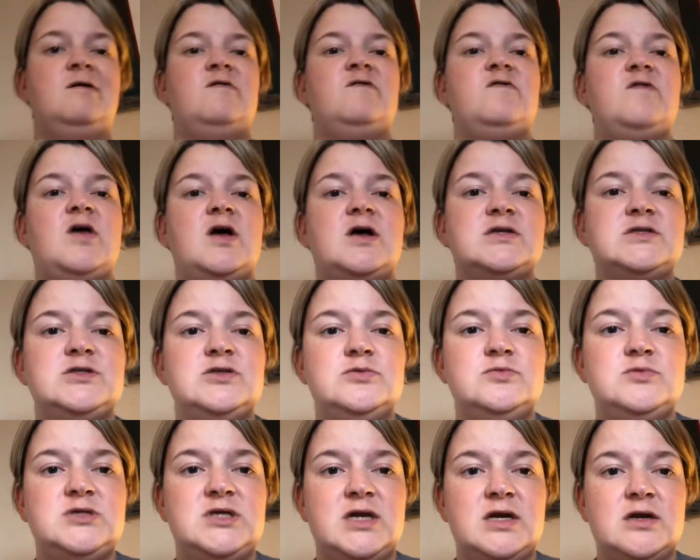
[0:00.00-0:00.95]

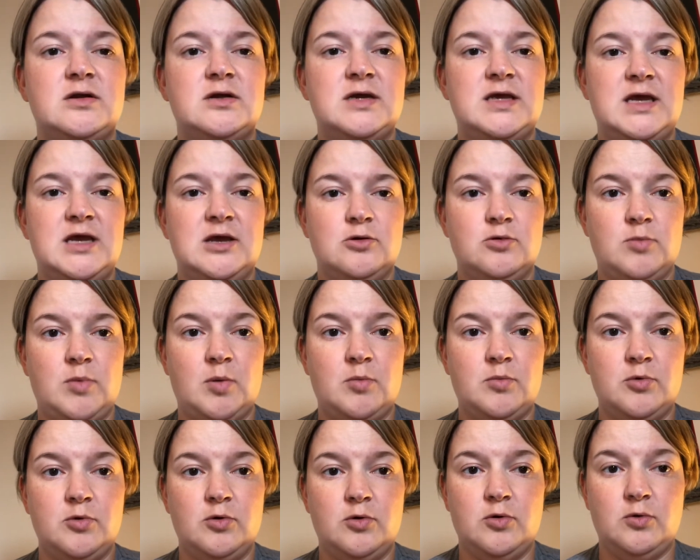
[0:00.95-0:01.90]
Flosstube channel. I can't
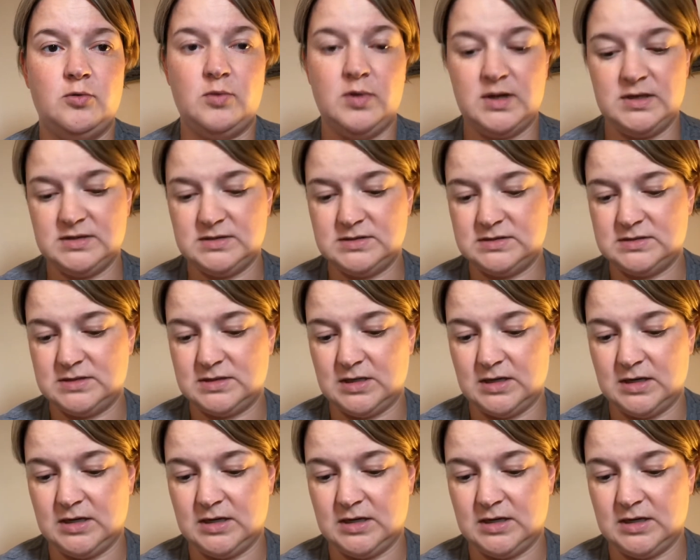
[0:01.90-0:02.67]
remember who it was.